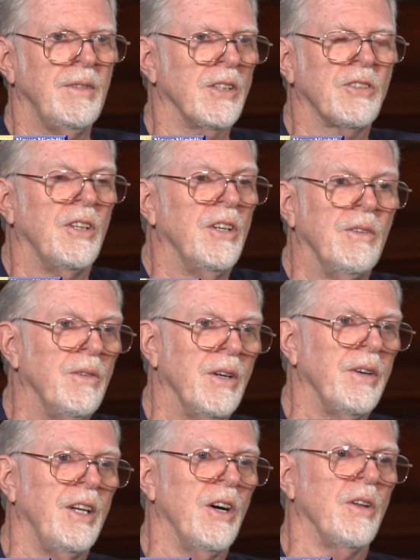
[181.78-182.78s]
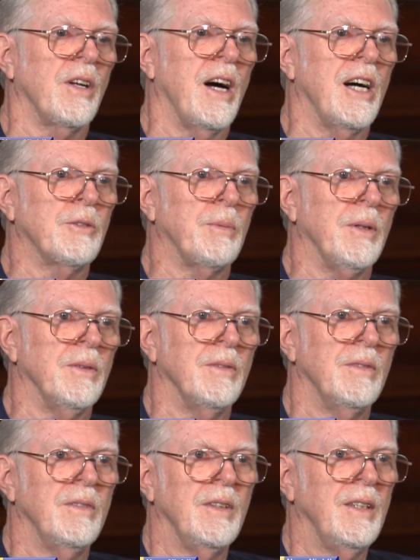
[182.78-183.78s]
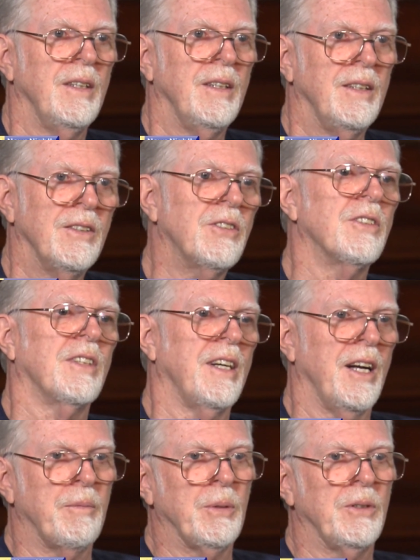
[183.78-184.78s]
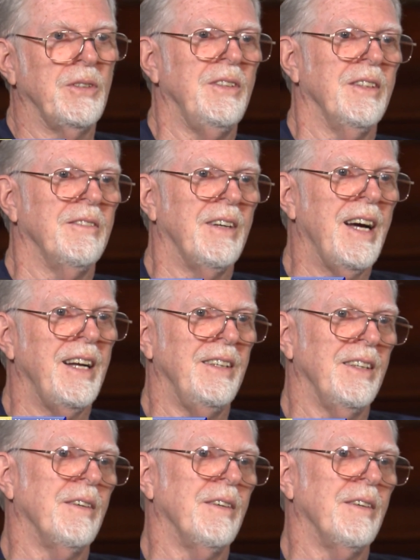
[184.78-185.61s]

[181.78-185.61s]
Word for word: doesn't really know the gospel. This is the kind of person you invite.